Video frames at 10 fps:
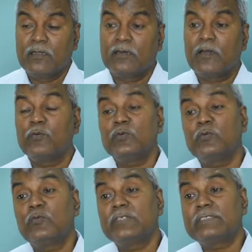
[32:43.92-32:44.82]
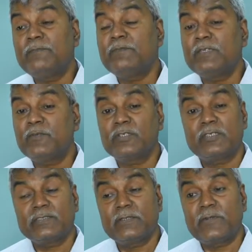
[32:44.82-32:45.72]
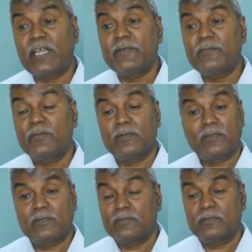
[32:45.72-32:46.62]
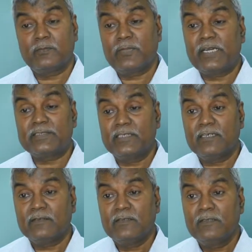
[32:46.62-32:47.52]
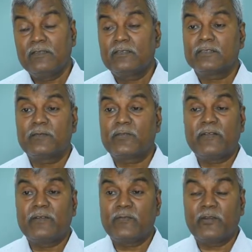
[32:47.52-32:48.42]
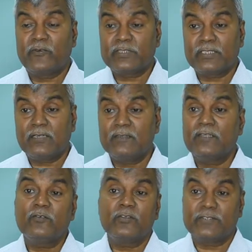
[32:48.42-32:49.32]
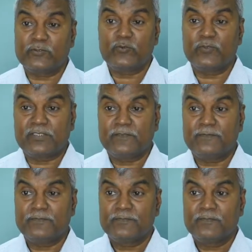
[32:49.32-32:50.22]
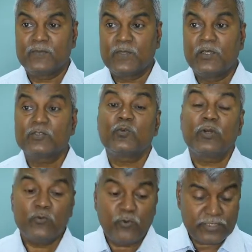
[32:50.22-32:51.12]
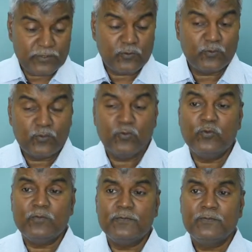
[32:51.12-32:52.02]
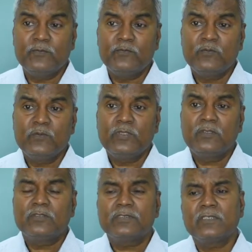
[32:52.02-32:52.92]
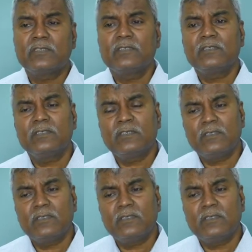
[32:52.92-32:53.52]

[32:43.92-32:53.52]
Now we could do the same thing because there are some private players there, some private manufacturer, they also used to do it. So what we wanted to do, say